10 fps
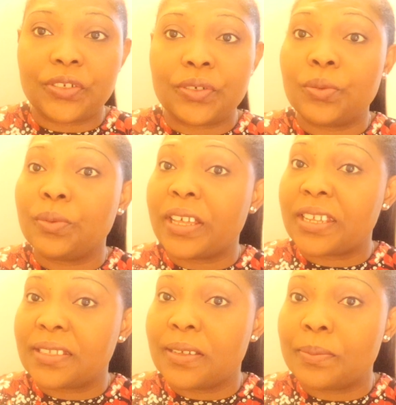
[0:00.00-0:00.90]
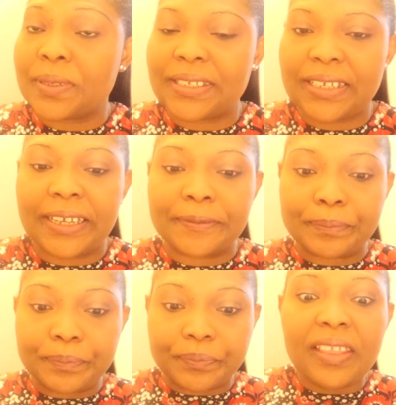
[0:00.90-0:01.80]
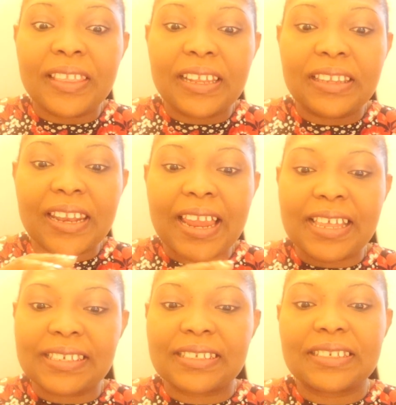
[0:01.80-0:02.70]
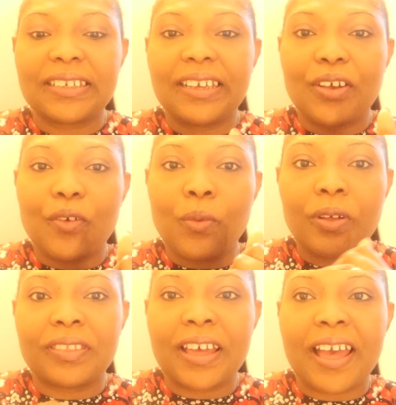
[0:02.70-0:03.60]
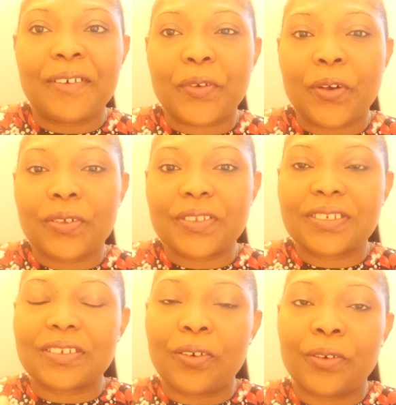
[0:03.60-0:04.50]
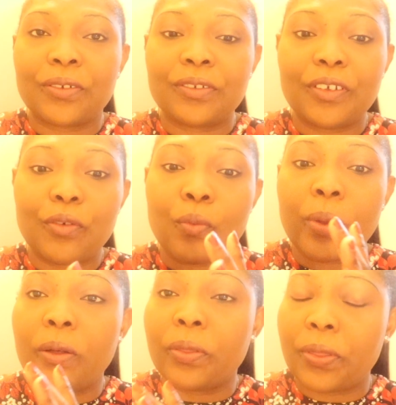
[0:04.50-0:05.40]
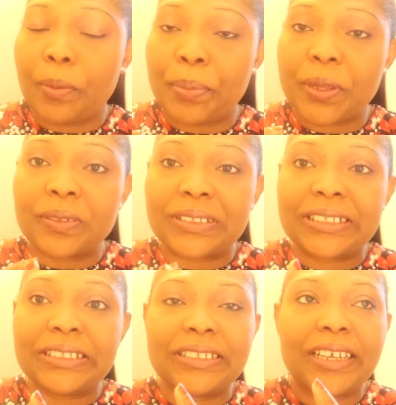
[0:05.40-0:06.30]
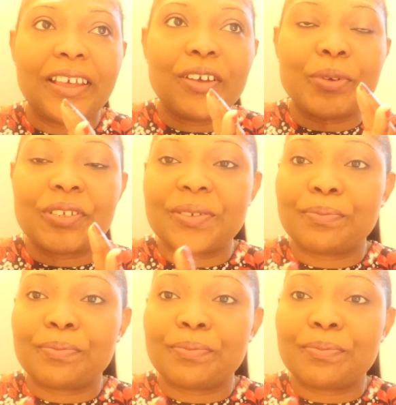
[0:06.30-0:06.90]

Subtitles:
you. That's number 10. Then the last one that I've got on wealth building, which is